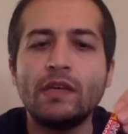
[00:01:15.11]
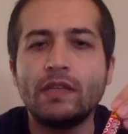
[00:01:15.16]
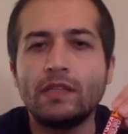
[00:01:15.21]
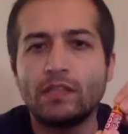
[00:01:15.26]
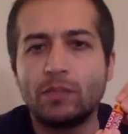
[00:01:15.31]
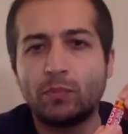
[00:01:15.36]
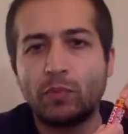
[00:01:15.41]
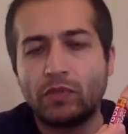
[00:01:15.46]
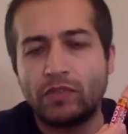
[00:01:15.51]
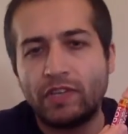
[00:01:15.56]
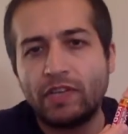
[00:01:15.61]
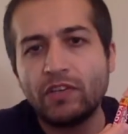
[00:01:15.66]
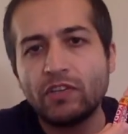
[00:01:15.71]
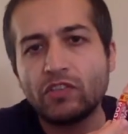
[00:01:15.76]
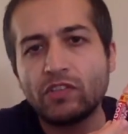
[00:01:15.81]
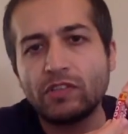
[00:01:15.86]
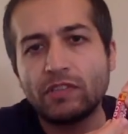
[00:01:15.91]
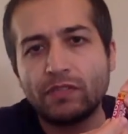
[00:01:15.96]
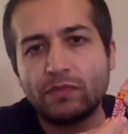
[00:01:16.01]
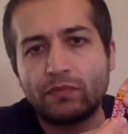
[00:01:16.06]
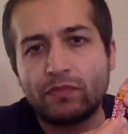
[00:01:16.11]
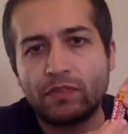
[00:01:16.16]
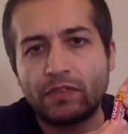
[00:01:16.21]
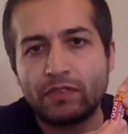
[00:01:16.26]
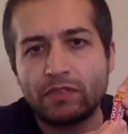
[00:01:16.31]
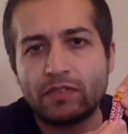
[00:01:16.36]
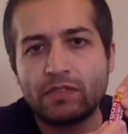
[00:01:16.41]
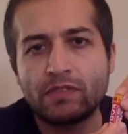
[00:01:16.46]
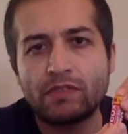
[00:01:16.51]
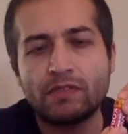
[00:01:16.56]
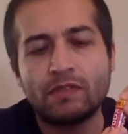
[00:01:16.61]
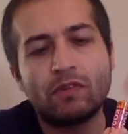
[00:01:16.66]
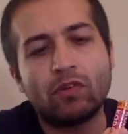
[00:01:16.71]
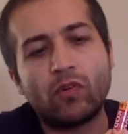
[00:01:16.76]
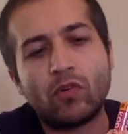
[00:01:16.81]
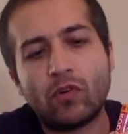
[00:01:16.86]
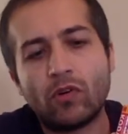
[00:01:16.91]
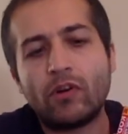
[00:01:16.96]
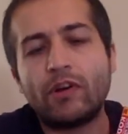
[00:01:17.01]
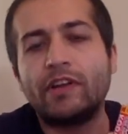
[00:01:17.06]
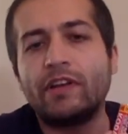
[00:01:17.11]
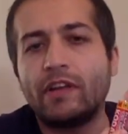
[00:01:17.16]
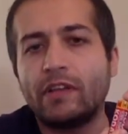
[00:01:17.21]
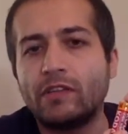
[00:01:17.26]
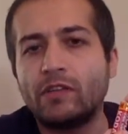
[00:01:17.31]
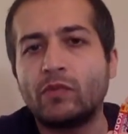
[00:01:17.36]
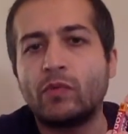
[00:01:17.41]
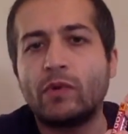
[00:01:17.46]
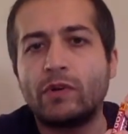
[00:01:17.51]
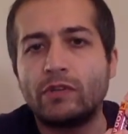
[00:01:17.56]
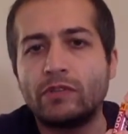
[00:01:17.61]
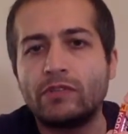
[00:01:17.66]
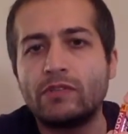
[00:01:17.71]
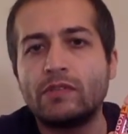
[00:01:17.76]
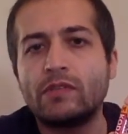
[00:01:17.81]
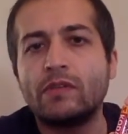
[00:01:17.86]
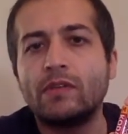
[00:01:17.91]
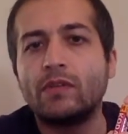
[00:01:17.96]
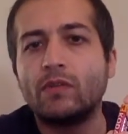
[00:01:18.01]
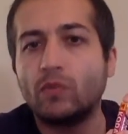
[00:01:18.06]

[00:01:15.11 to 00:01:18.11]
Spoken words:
The potential difference, or in other words,